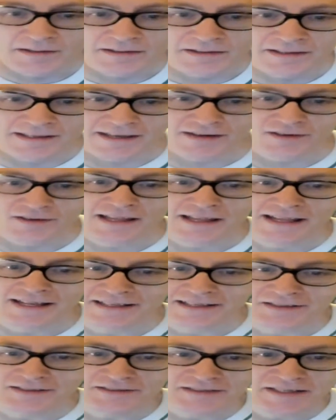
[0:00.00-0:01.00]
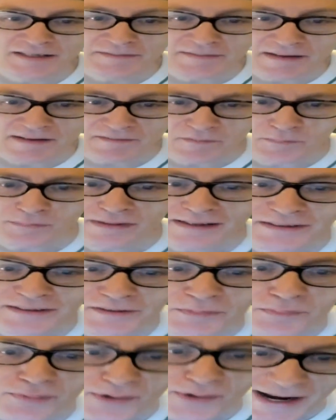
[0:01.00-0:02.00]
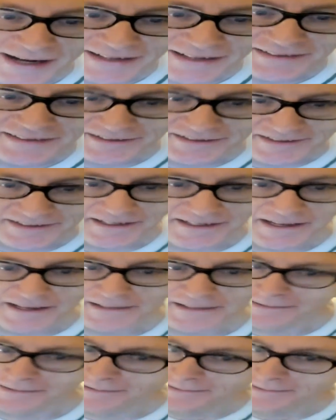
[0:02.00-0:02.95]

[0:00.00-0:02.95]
Carolina doesn't even have a place to practice tonight.